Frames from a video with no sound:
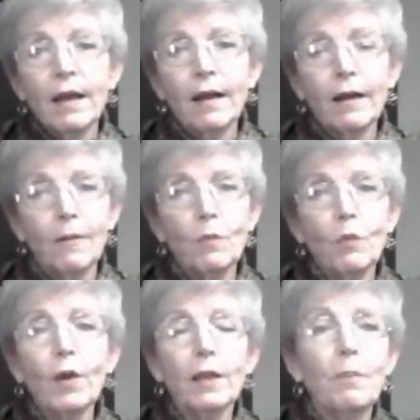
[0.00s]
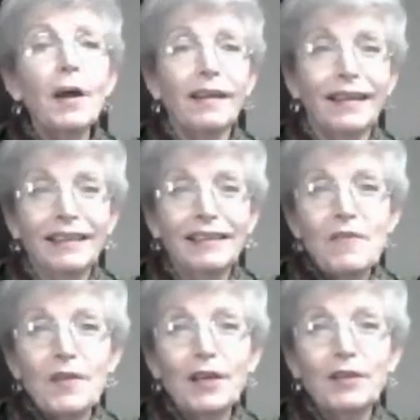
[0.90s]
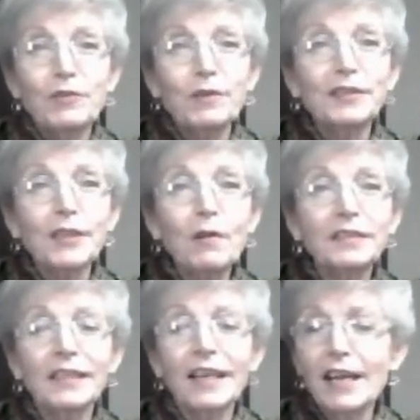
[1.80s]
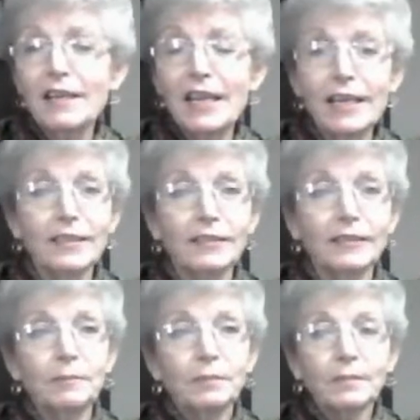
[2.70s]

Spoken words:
Well, a Trousseau sign is